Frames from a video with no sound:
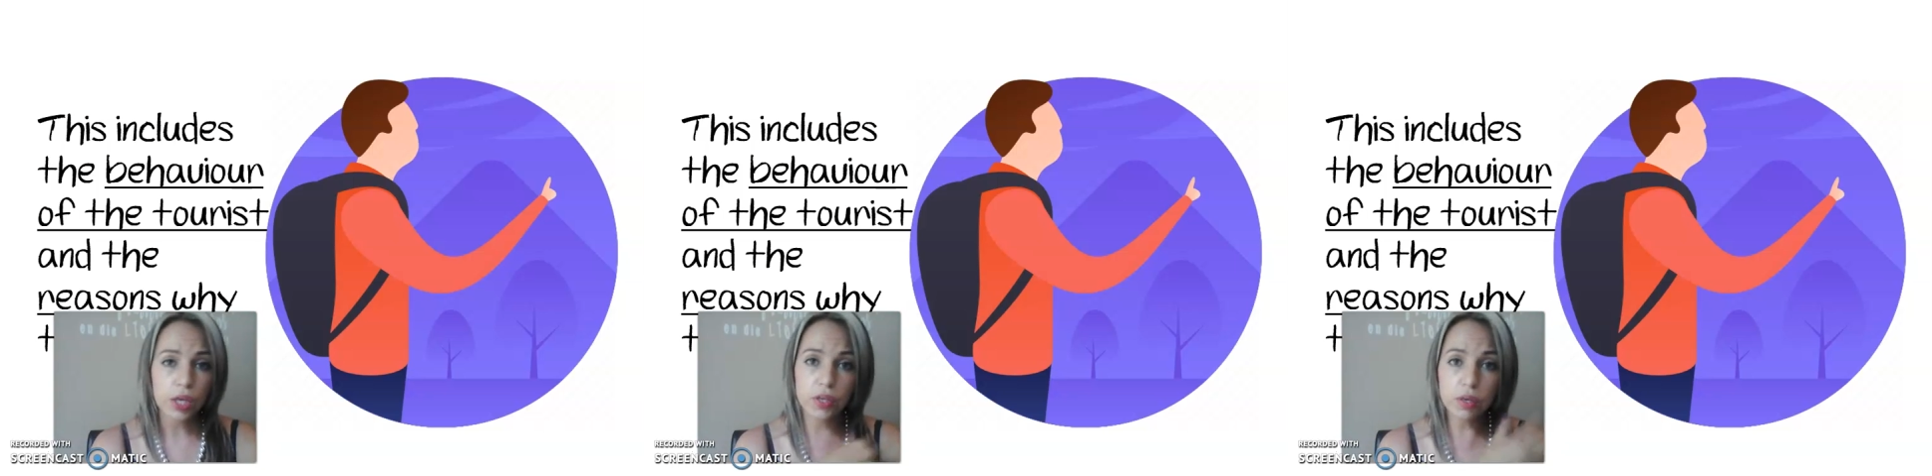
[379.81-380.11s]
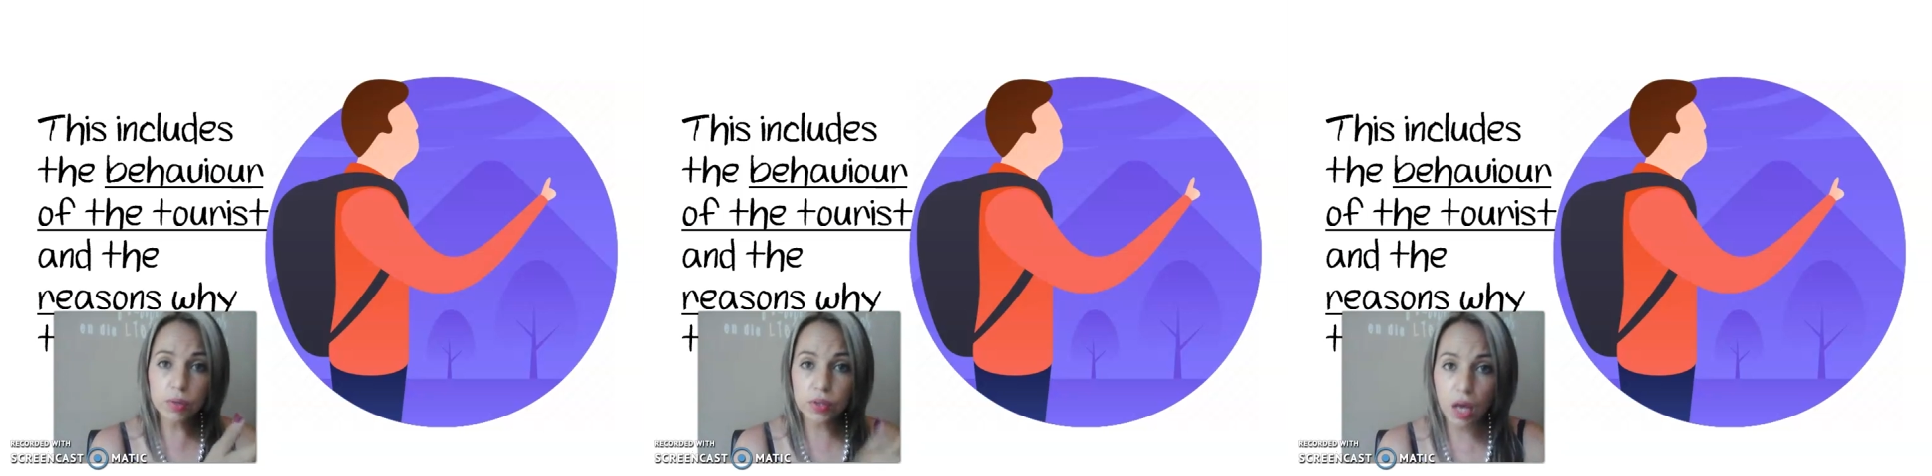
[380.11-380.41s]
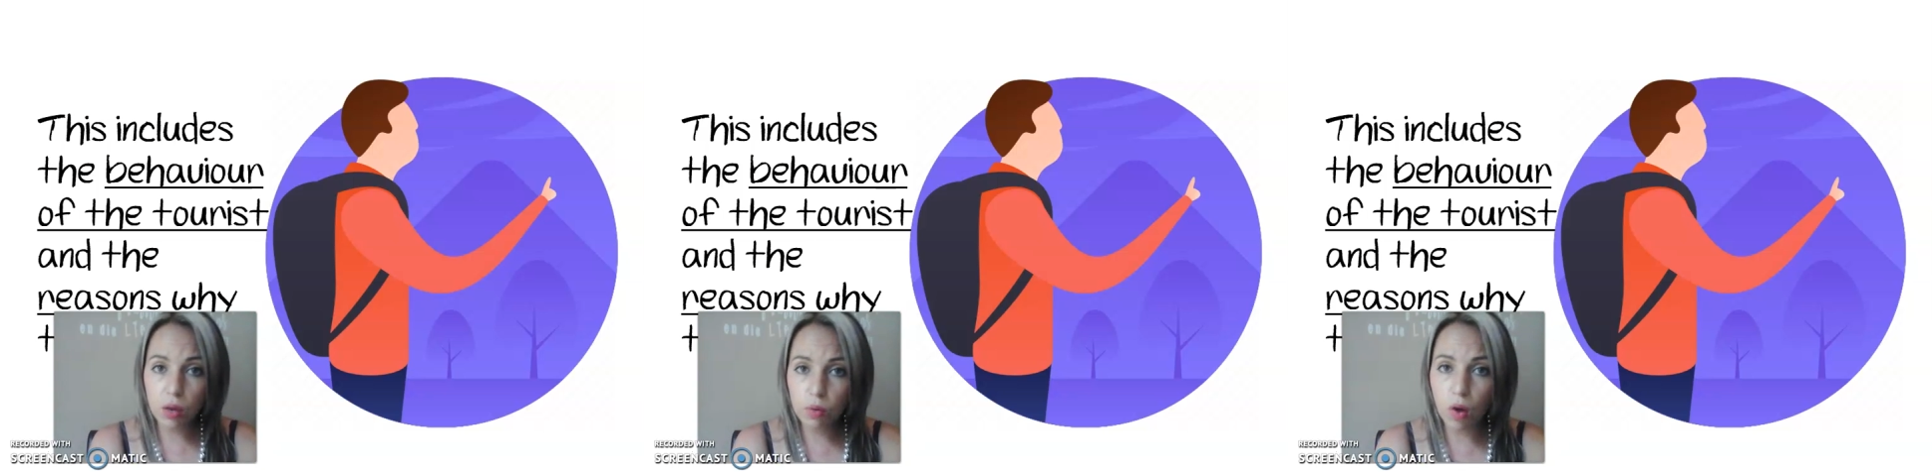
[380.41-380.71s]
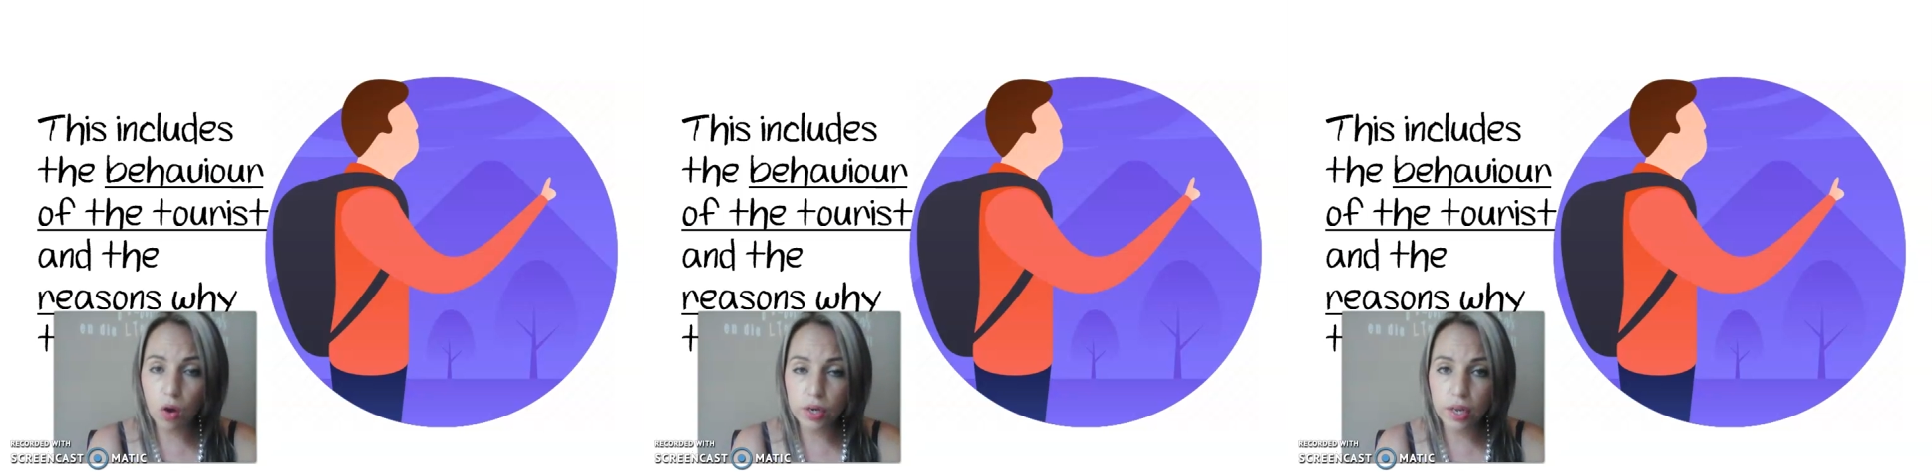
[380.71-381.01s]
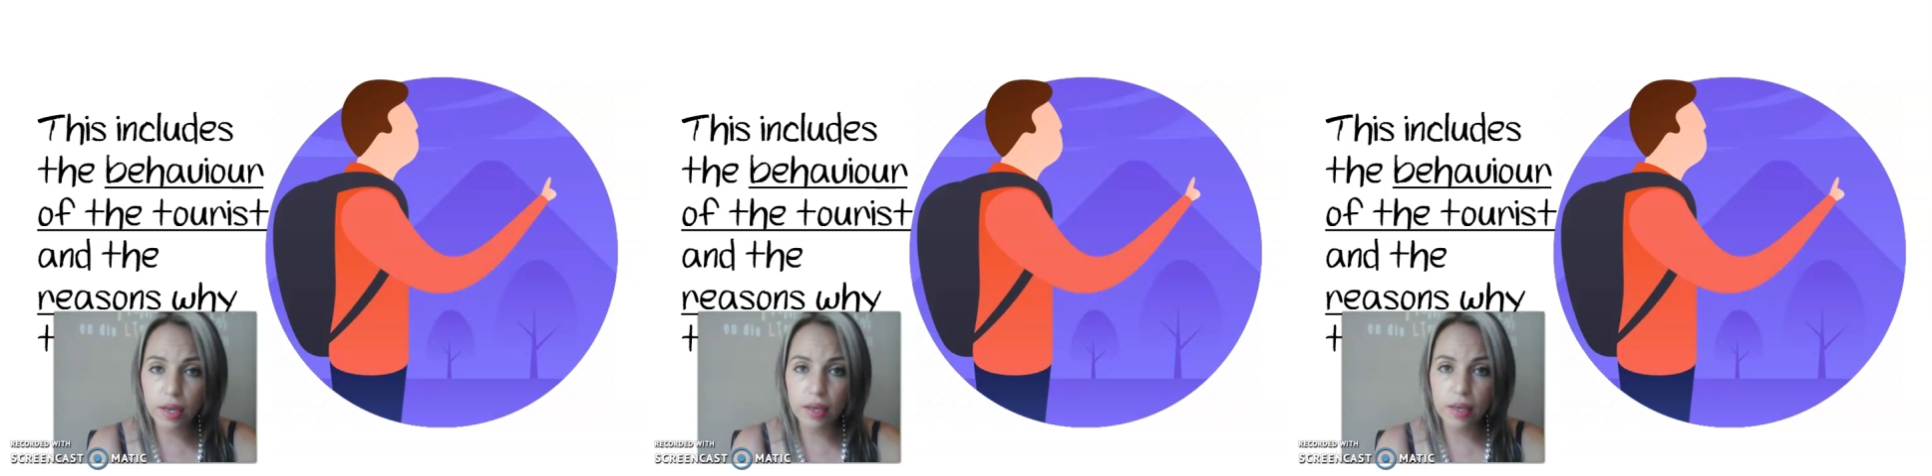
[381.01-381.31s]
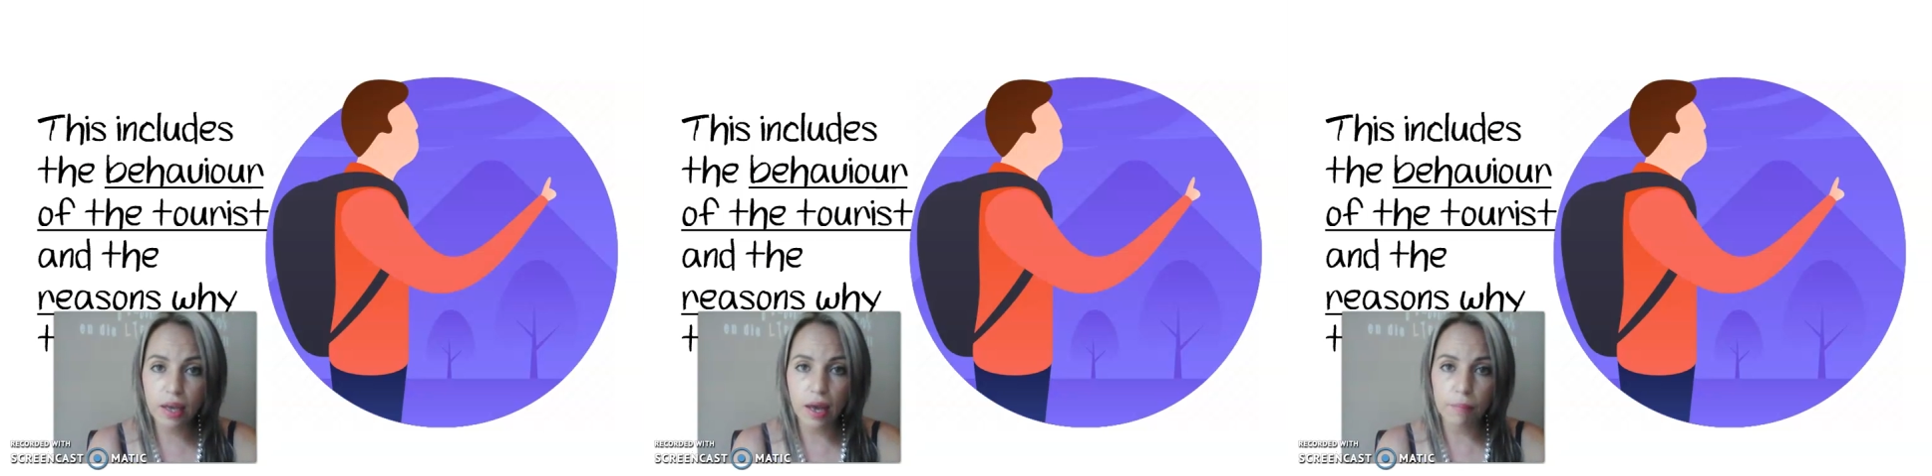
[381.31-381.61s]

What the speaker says: You would go on a